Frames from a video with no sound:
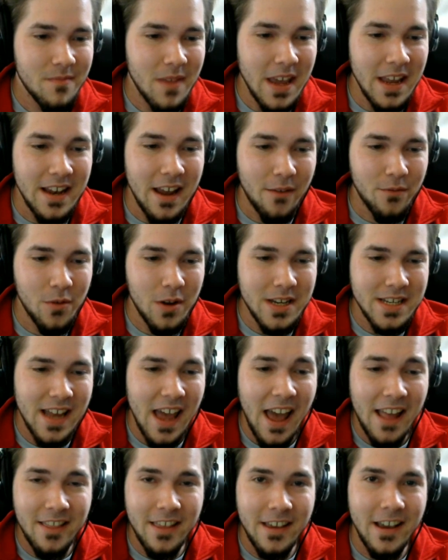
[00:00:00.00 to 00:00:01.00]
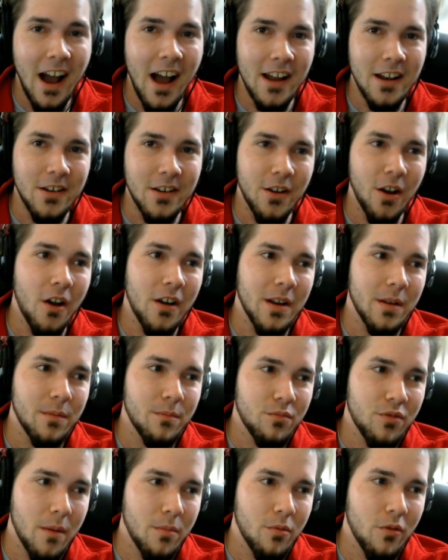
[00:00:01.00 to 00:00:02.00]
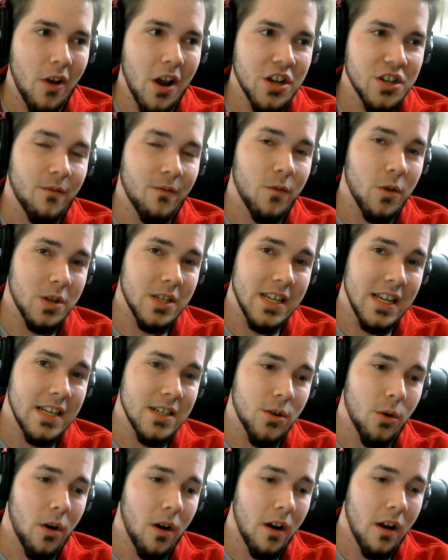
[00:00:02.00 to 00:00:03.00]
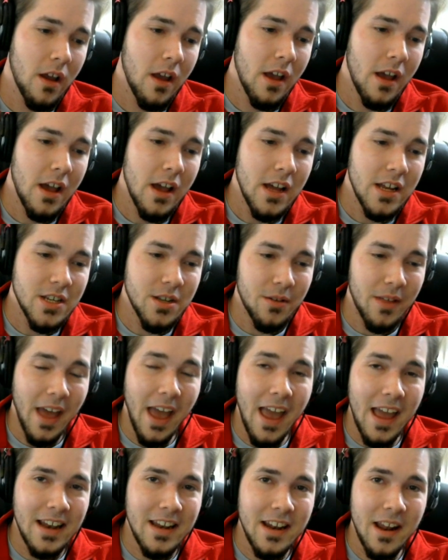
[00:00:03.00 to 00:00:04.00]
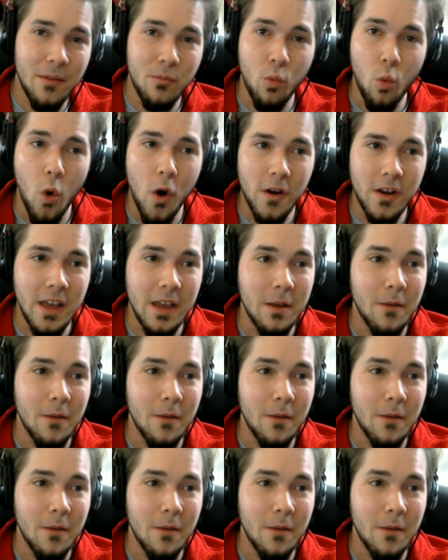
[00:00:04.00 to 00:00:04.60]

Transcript: he definitely had the Cotton Guard in preparation for Caesar, so that ended up working